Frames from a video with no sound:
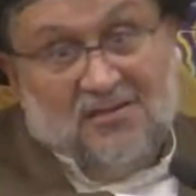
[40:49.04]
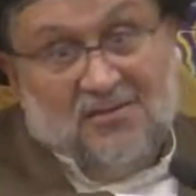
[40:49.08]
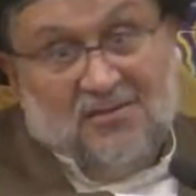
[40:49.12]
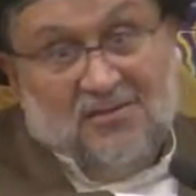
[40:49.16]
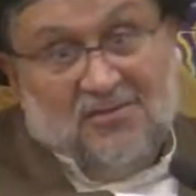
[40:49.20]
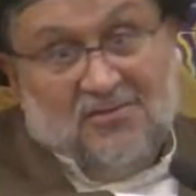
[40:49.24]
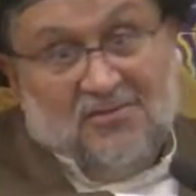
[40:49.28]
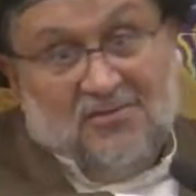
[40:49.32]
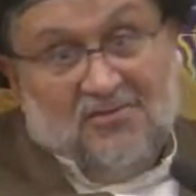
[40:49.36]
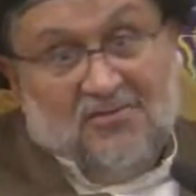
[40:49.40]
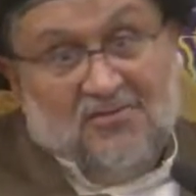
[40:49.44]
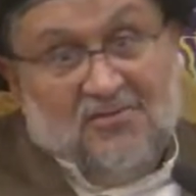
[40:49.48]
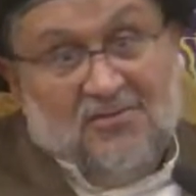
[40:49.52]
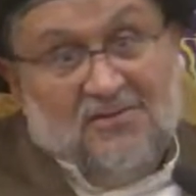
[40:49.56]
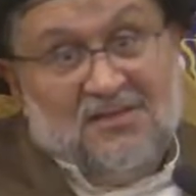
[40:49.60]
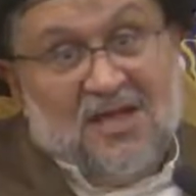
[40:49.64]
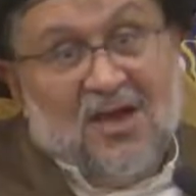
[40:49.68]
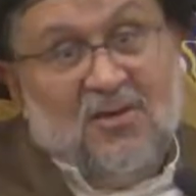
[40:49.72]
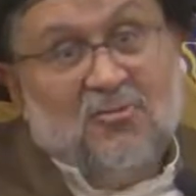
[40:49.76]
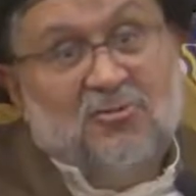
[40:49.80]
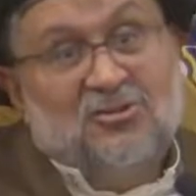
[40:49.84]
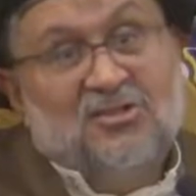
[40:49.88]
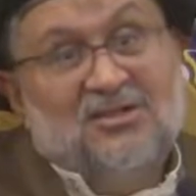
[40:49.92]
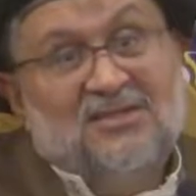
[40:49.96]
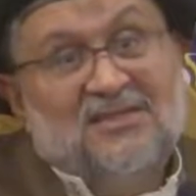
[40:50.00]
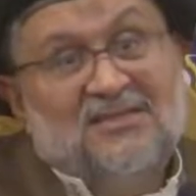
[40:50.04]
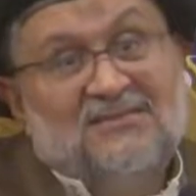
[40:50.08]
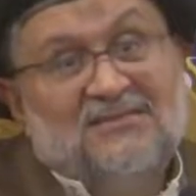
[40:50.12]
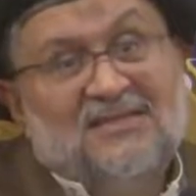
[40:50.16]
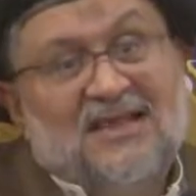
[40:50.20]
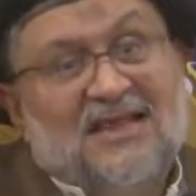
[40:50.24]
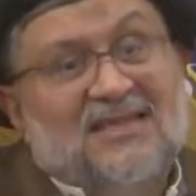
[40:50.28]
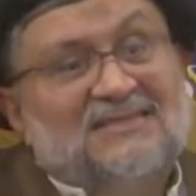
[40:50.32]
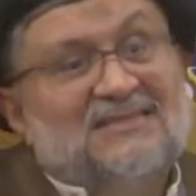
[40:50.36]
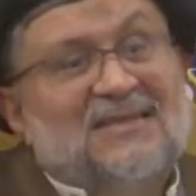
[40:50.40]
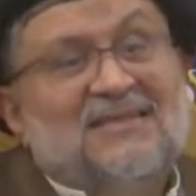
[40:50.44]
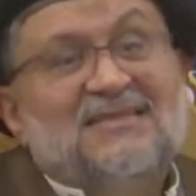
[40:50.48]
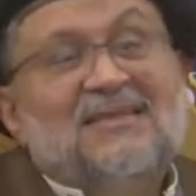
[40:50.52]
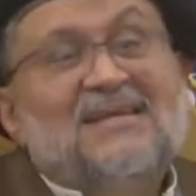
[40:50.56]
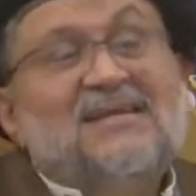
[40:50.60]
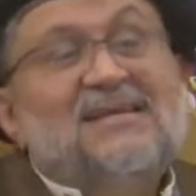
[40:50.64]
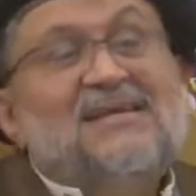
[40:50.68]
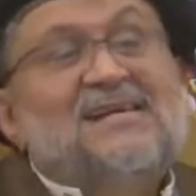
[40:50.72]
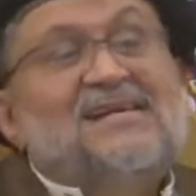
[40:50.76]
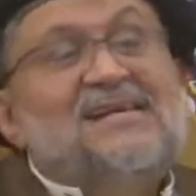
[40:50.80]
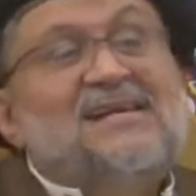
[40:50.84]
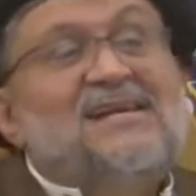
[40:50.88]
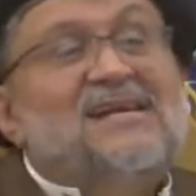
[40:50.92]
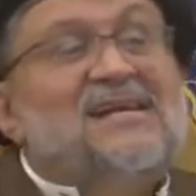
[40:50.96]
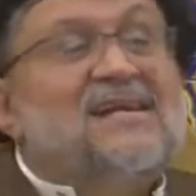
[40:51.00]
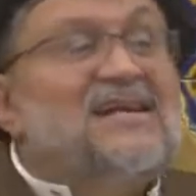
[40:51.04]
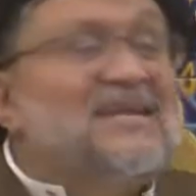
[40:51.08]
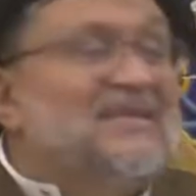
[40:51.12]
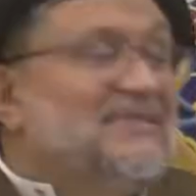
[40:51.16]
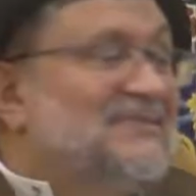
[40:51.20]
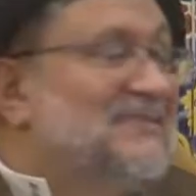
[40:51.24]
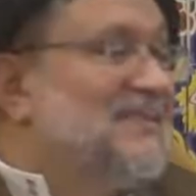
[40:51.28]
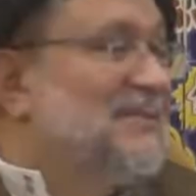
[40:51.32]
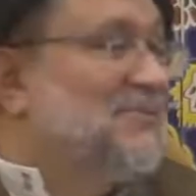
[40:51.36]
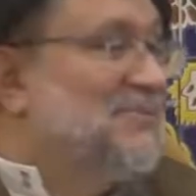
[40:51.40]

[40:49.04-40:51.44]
without khizr. I said khizr